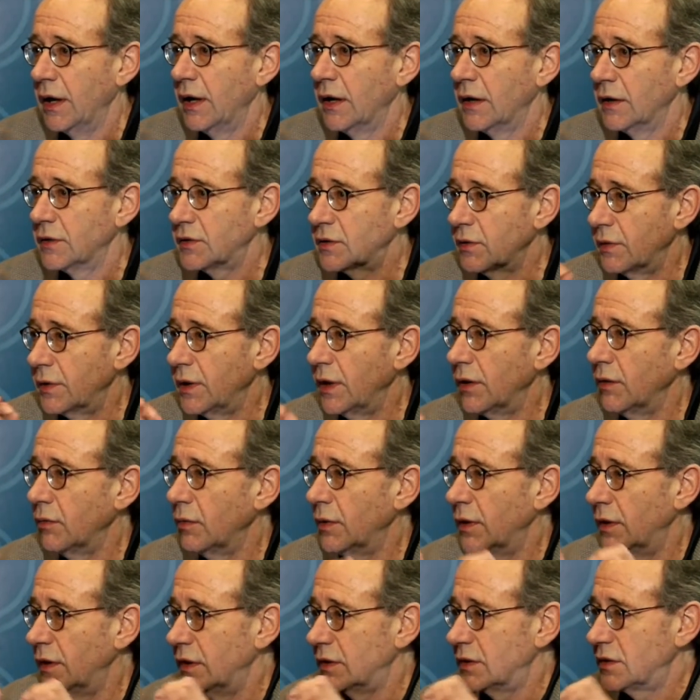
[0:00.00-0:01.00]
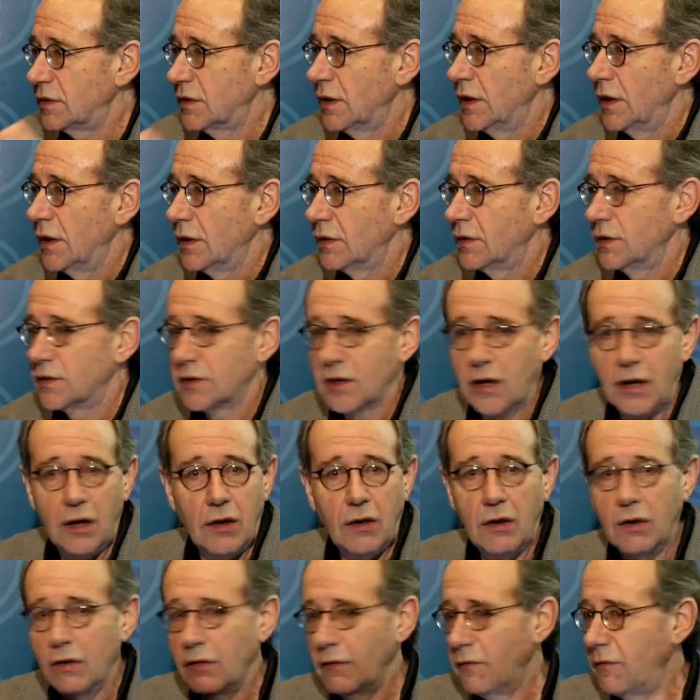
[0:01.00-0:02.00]
So in other words, there's a
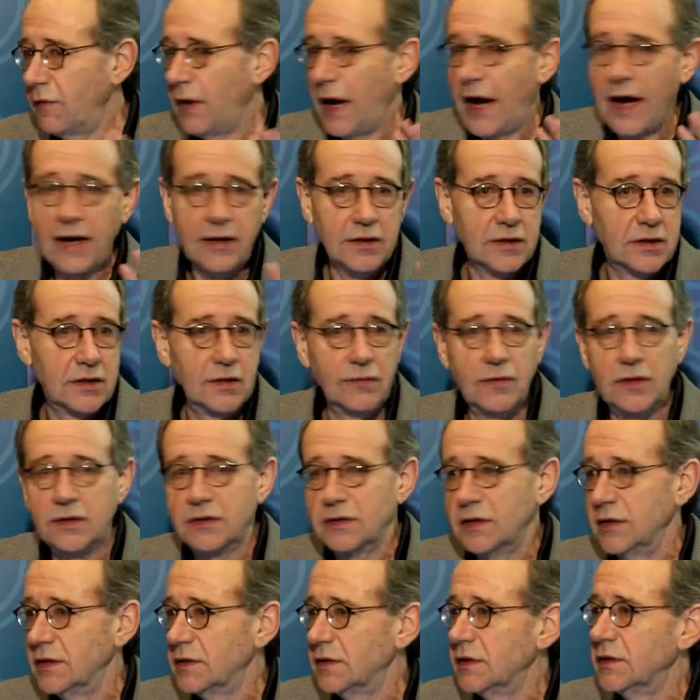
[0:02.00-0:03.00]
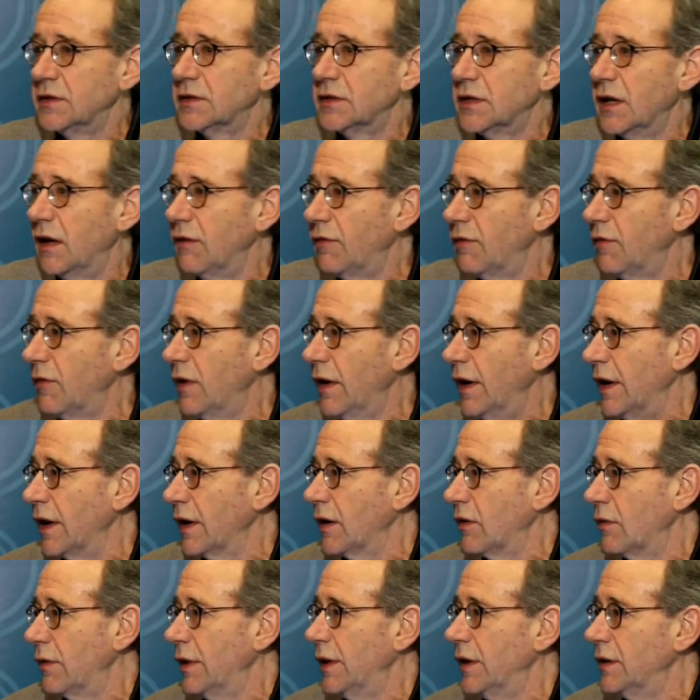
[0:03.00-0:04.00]
lot of activities and stuff flying
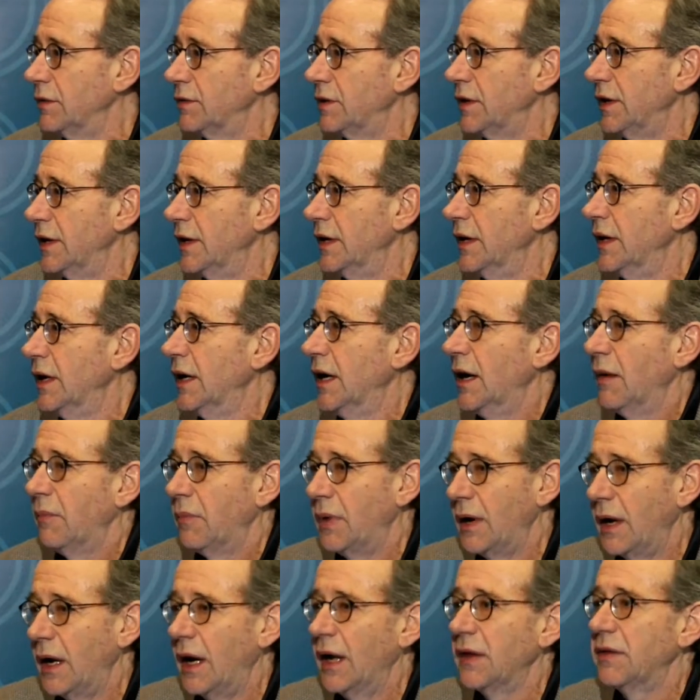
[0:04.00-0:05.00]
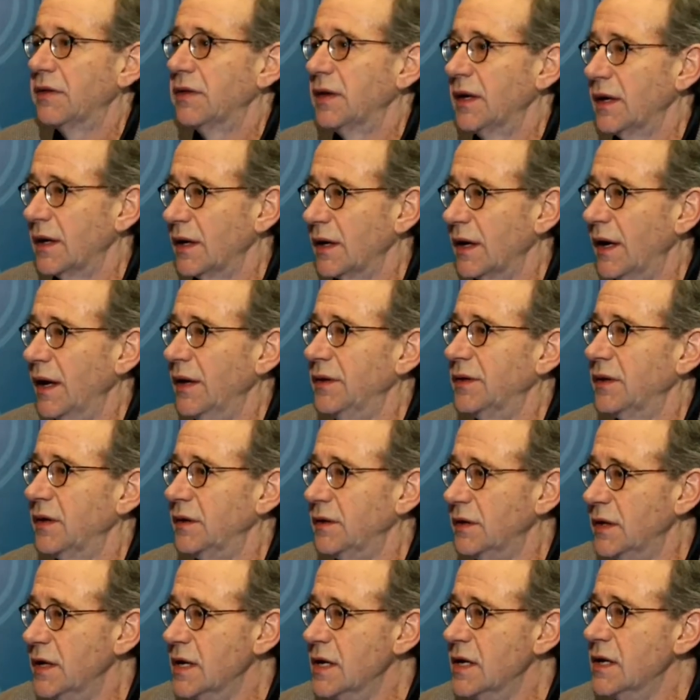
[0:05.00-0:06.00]
around here, but I think
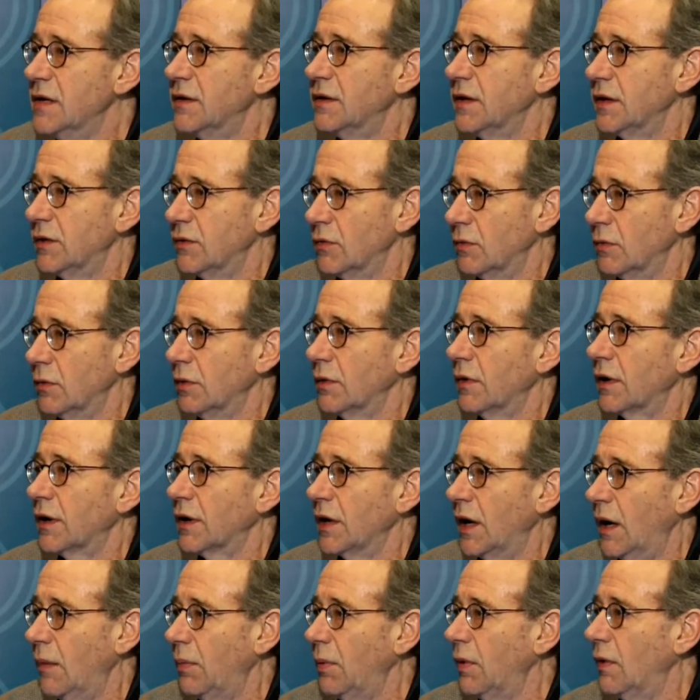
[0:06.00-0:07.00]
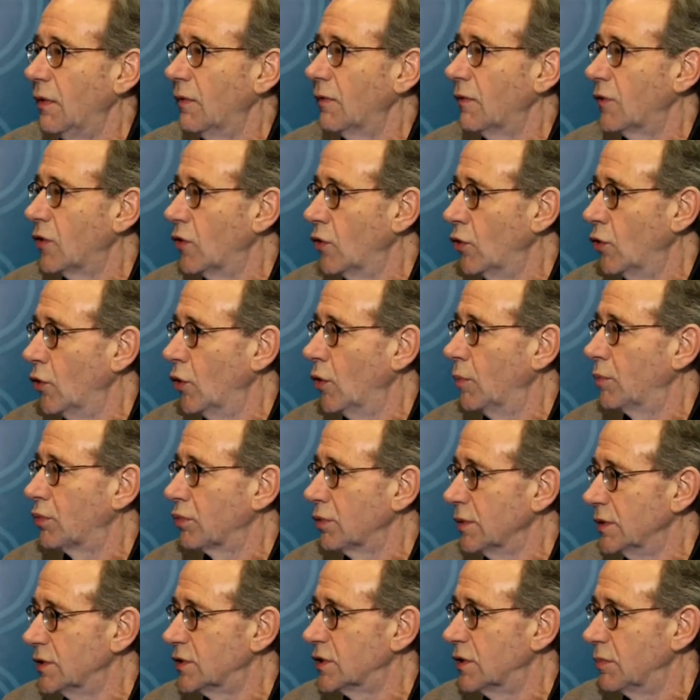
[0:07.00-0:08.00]
underneath it all, there are a couple of core
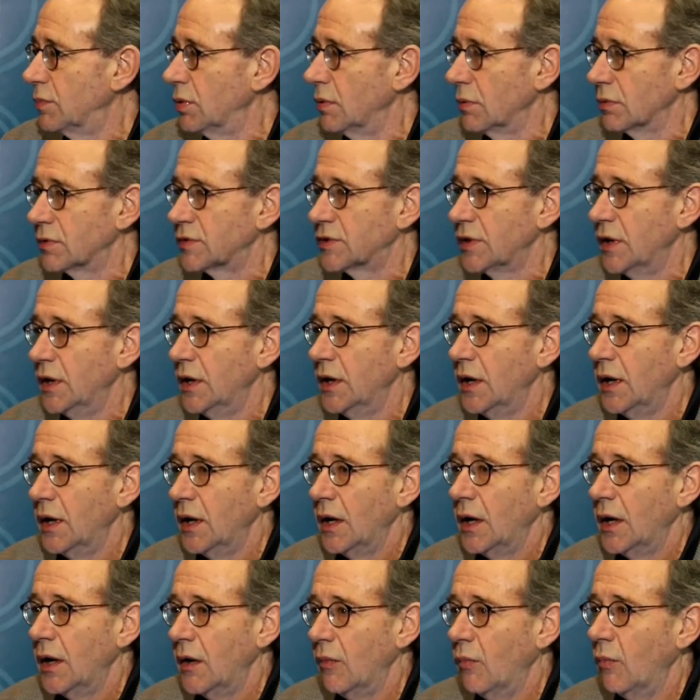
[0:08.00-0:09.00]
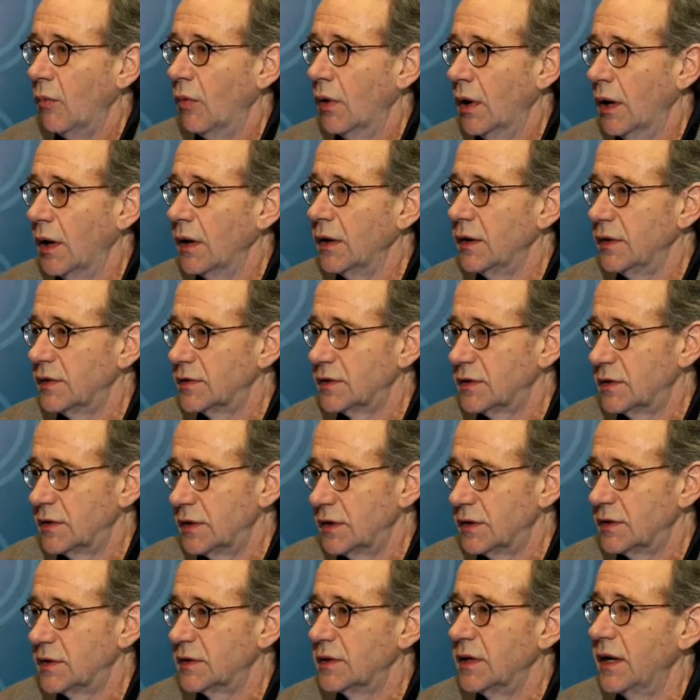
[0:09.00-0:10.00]
principles. And one is
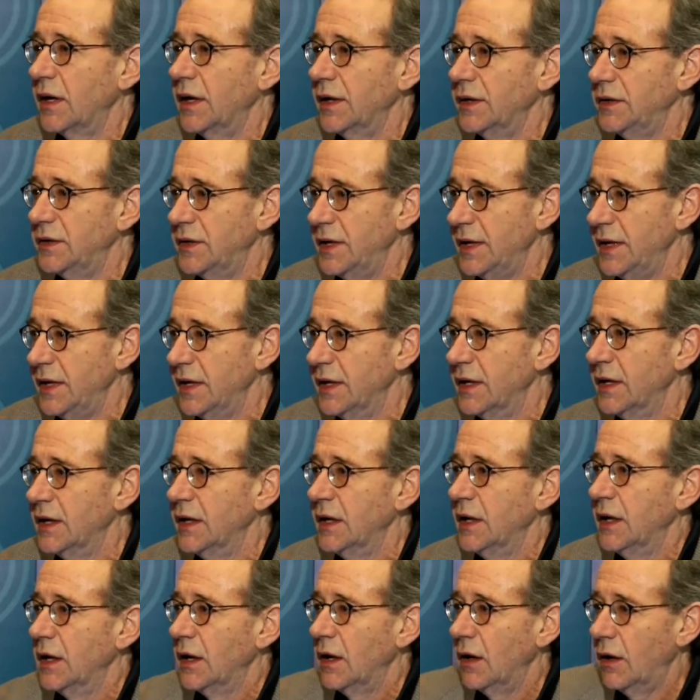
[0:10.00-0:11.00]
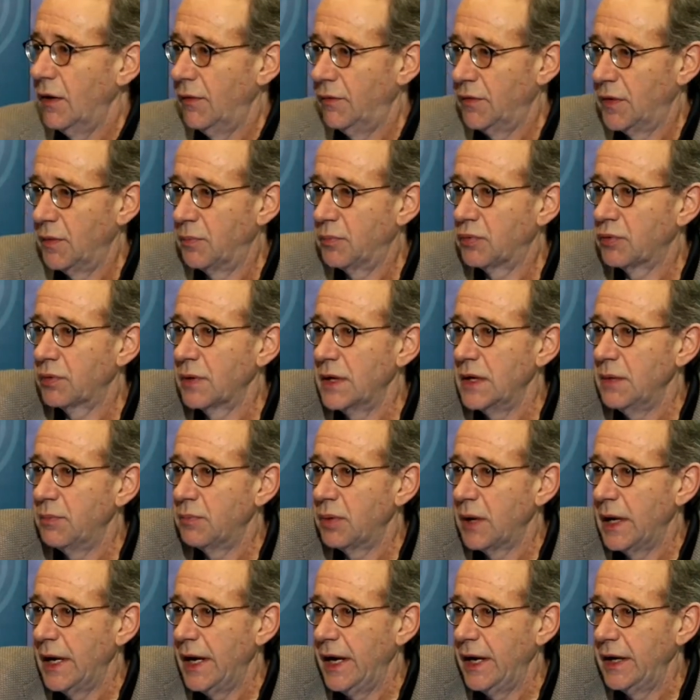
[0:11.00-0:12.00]
this idea of the
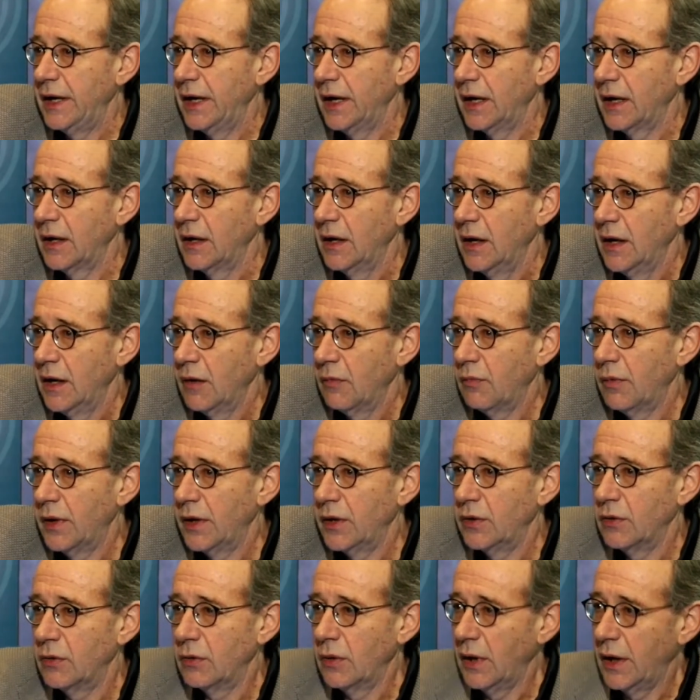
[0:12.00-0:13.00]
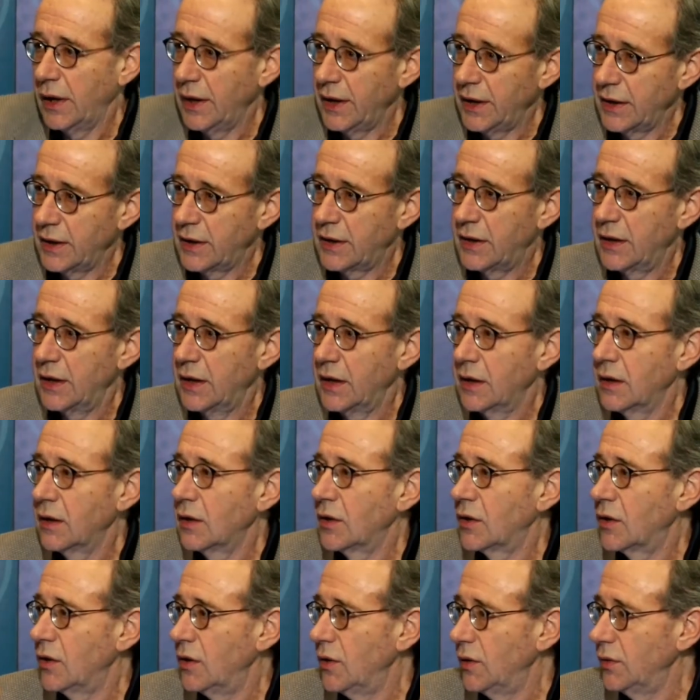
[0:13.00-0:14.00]
pre-planning, where you're linking
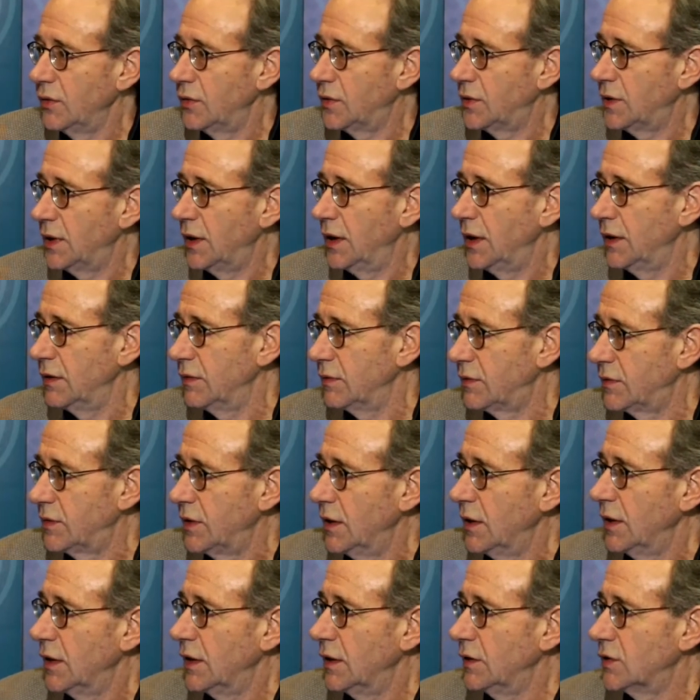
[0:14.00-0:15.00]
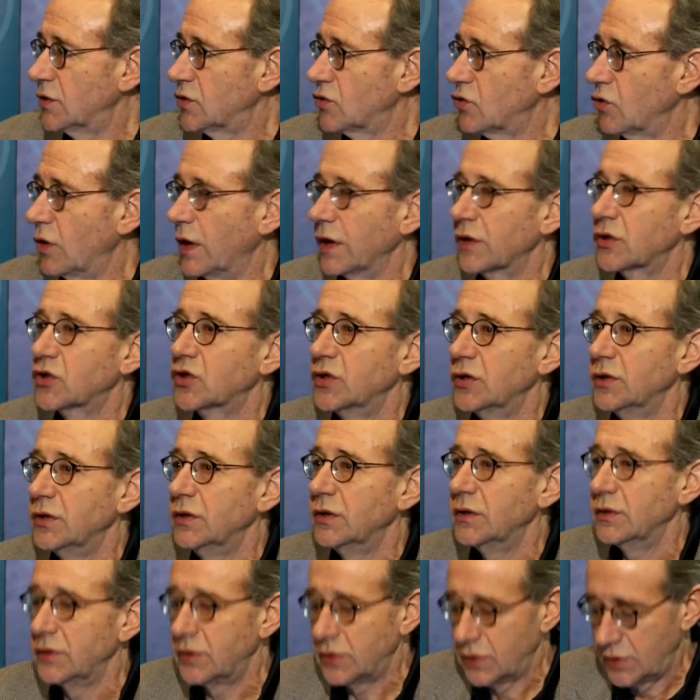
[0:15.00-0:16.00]
content, instruction,
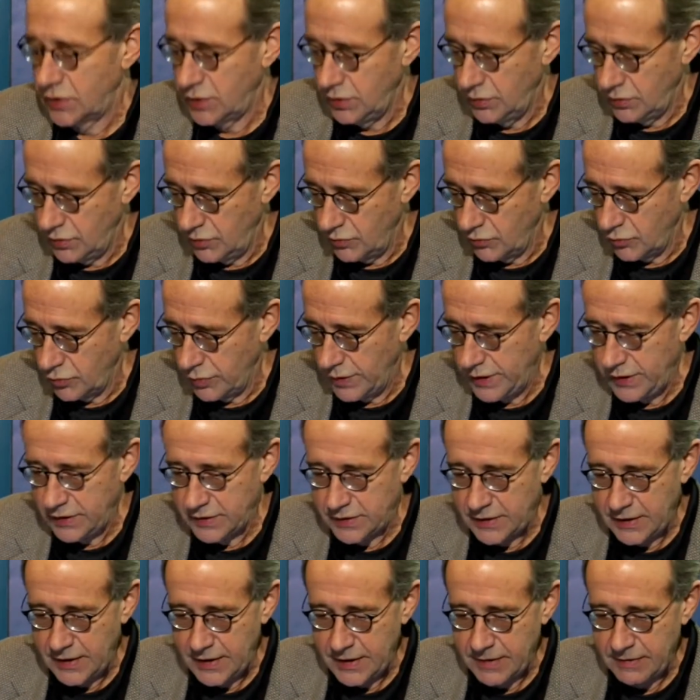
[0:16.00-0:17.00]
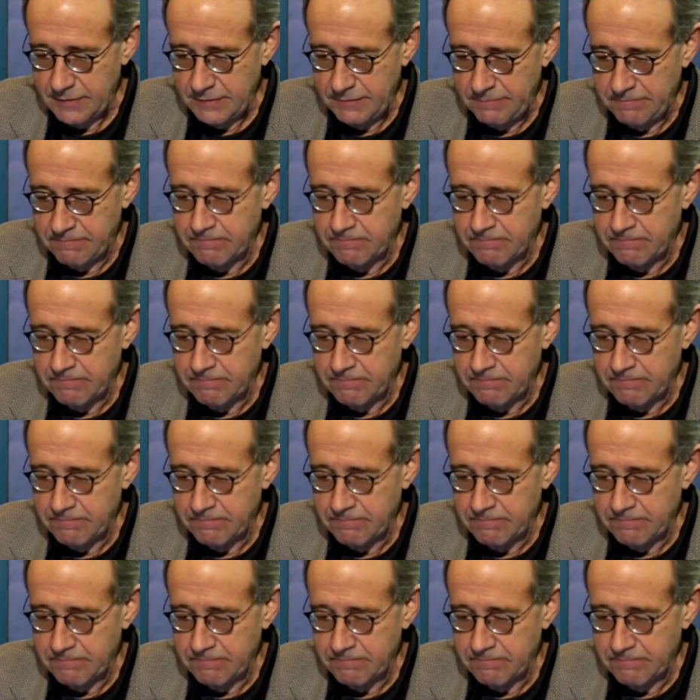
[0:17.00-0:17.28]
and student reasoning,